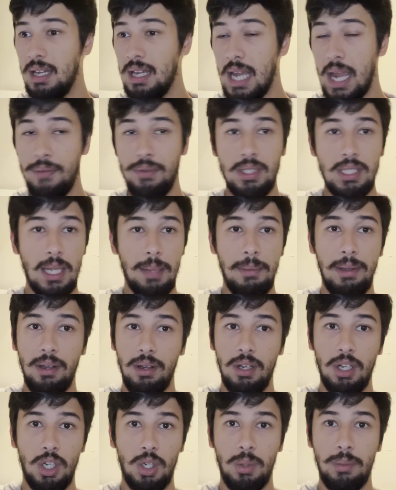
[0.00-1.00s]
Every time I
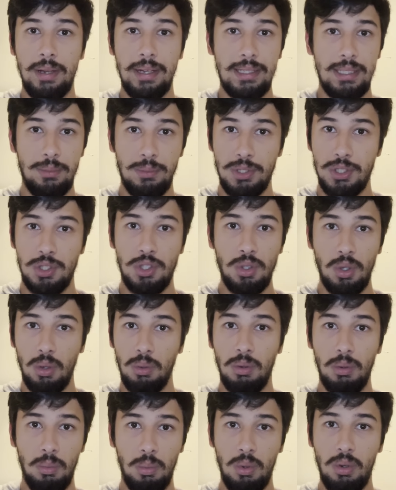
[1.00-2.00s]
got it correct, it was so
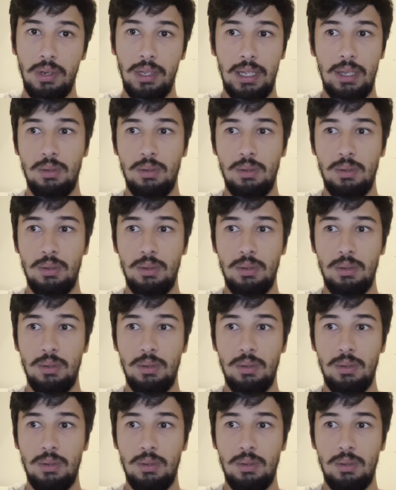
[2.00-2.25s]
rewarding.